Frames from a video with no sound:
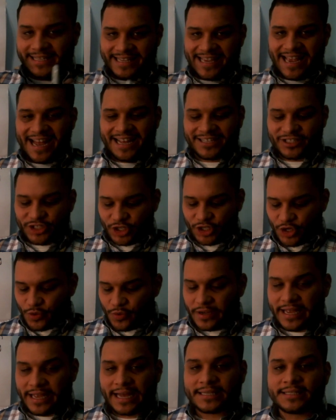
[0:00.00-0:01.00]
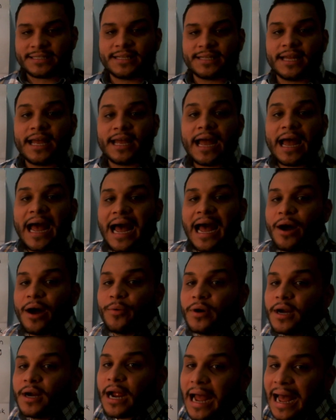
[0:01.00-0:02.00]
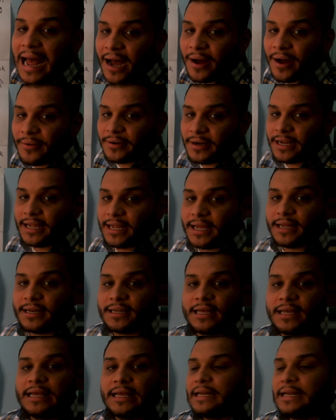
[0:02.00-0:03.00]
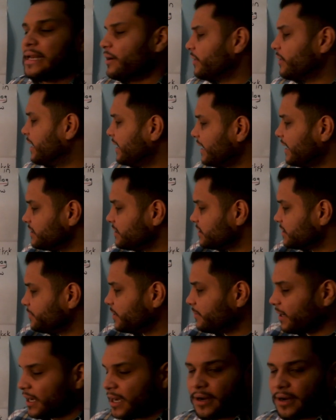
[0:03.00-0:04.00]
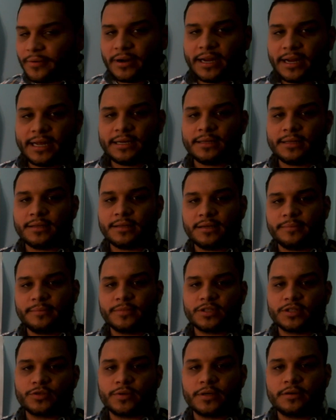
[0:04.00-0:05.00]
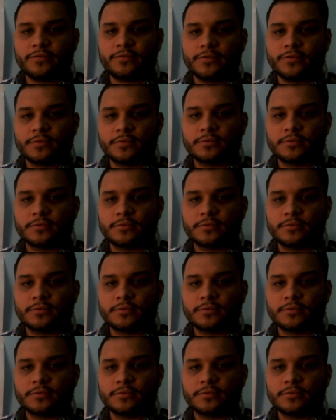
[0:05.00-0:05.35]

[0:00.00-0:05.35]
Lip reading: yes, you guessed it, our hour hand. Now, can I just put my hour hand at the number 12?